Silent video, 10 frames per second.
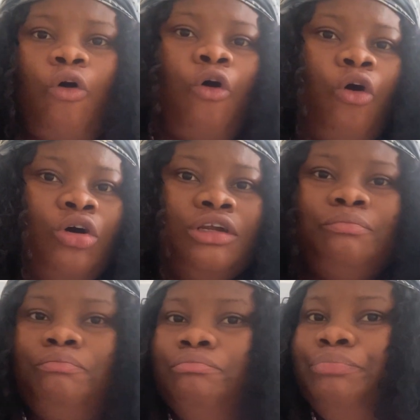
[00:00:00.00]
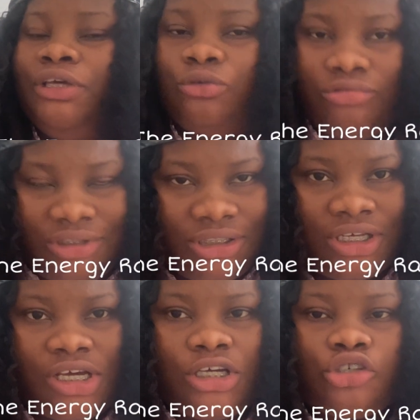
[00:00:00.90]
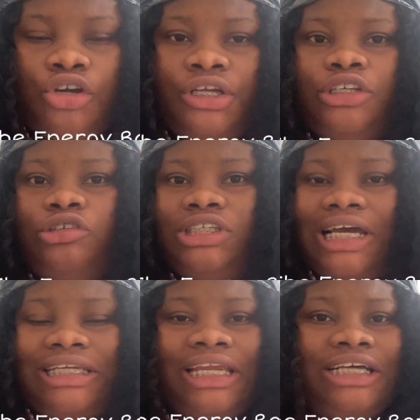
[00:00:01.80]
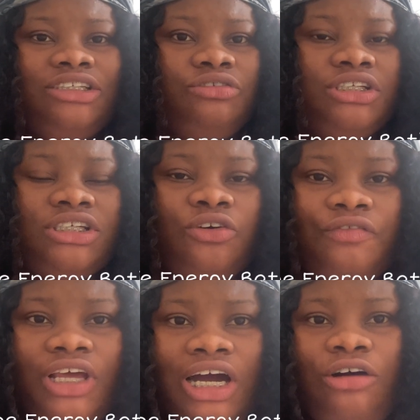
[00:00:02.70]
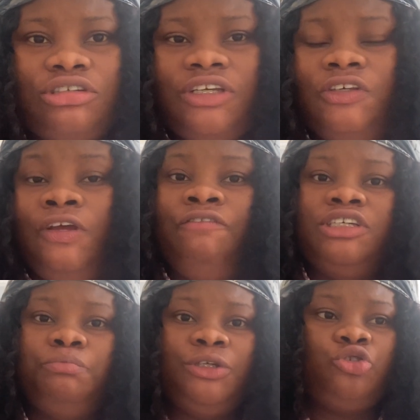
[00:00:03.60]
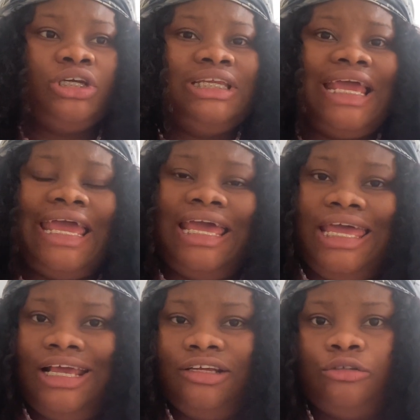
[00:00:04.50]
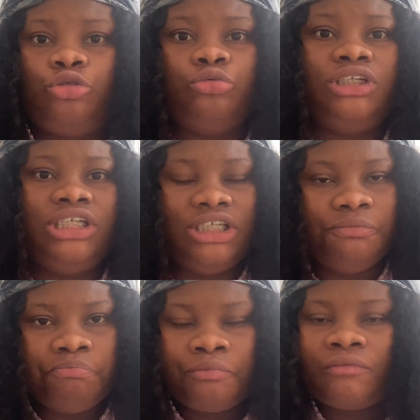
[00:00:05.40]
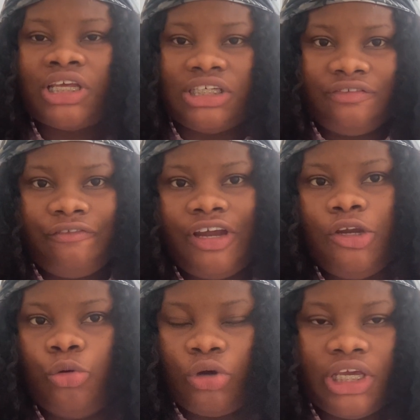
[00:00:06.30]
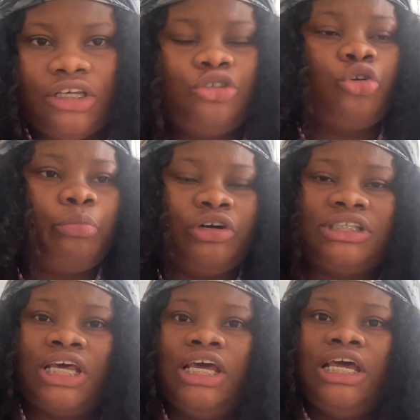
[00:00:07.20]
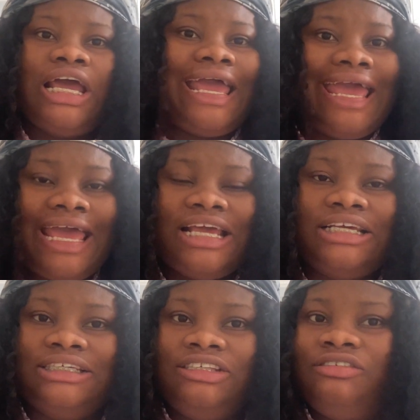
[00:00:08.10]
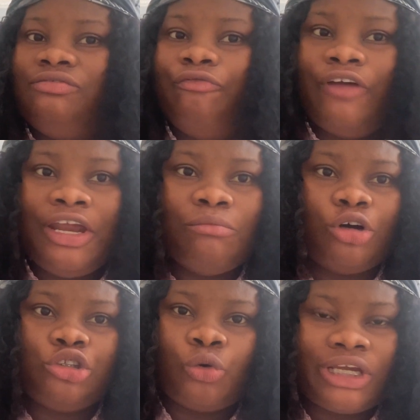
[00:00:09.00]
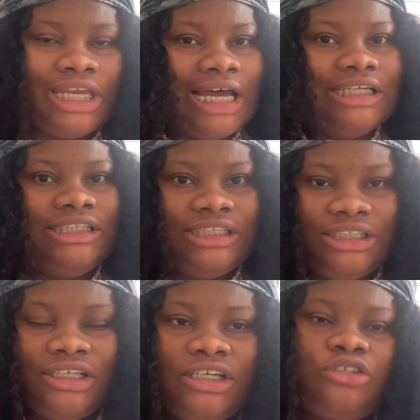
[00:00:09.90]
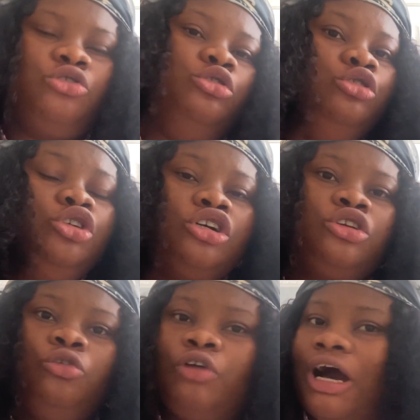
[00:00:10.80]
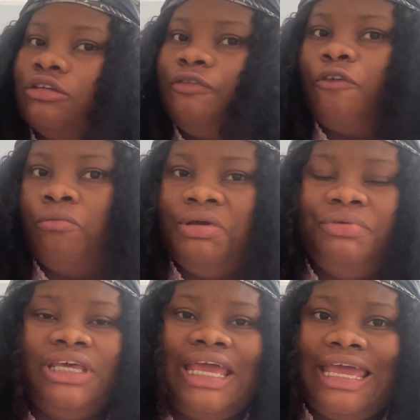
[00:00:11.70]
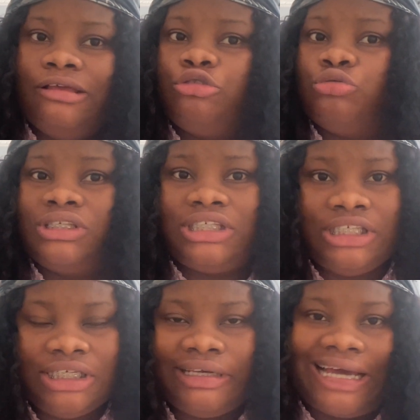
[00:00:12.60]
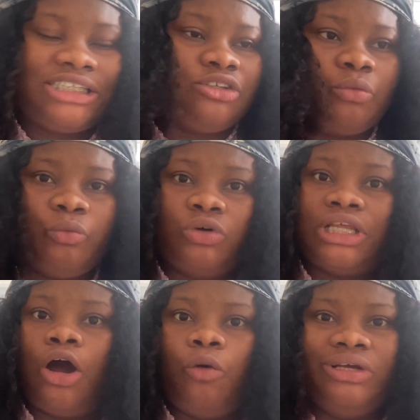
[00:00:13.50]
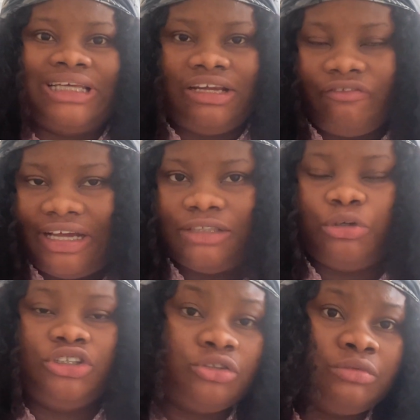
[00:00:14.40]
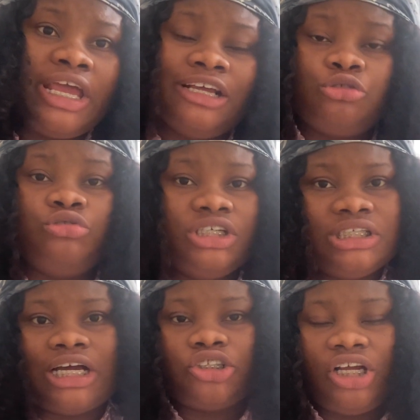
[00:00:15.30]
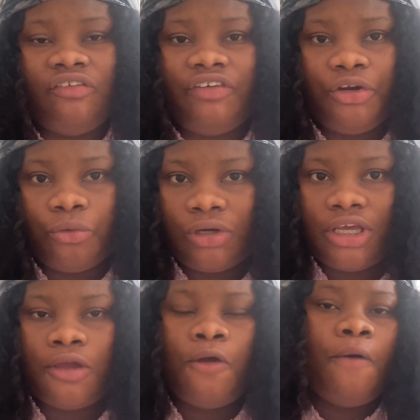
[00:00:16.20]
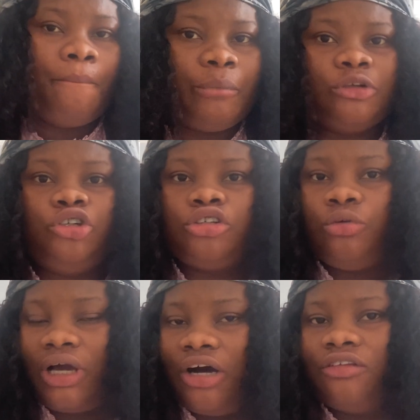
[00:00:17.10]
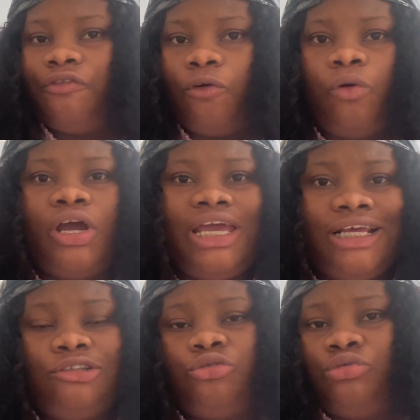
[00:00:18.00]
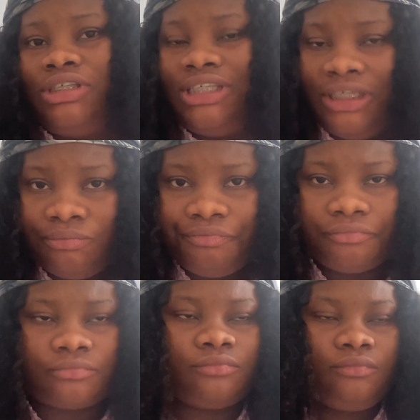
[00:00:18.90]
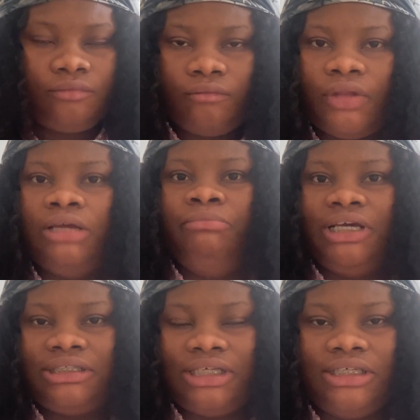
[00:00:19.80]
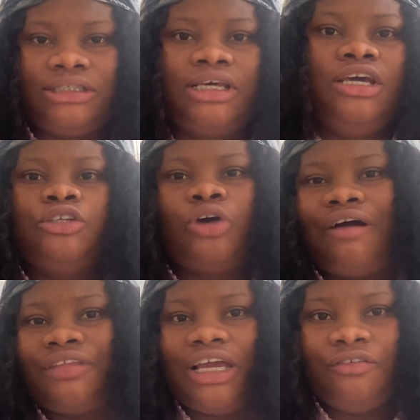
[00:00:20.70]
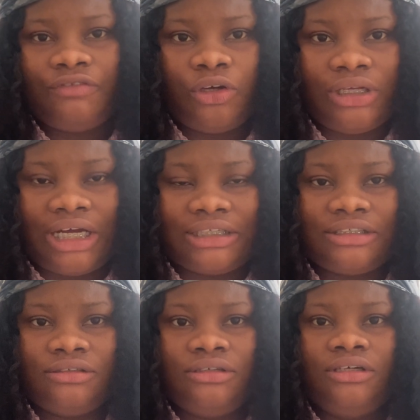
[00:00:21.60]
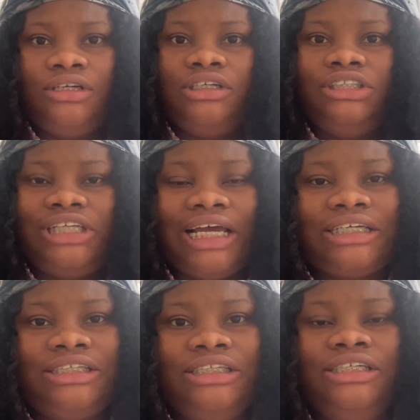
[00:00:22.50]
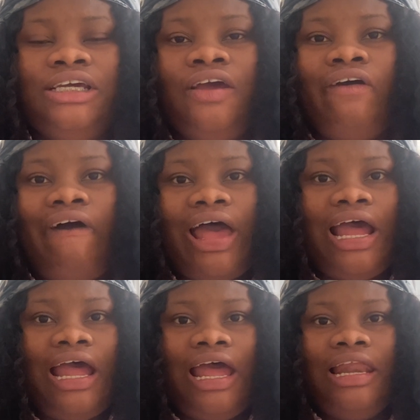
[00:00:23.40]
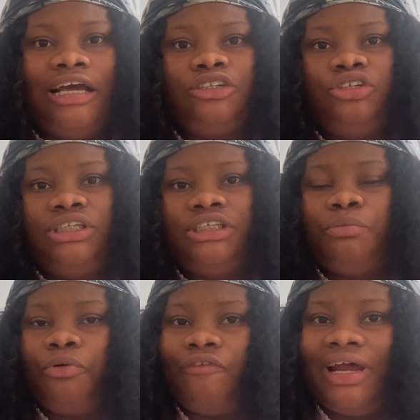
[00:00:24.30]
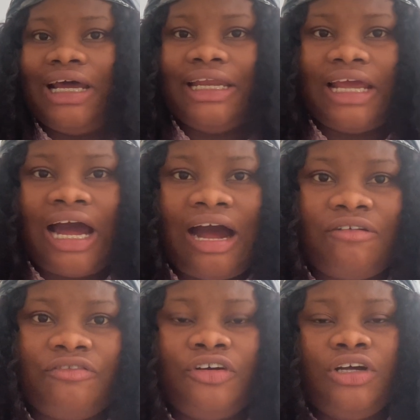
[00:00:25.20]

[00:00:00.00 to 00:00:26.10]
on bills, so you need to check the energy rating of the house. If it's between A to D, it's very okay. So but A is very much okay than D, so you just look out for maybe A to C. That's what I always advise. Whereas A to D is actually very okay, but just look out for A to C. Makes sense. So after you've done that, check the electricity provider they have,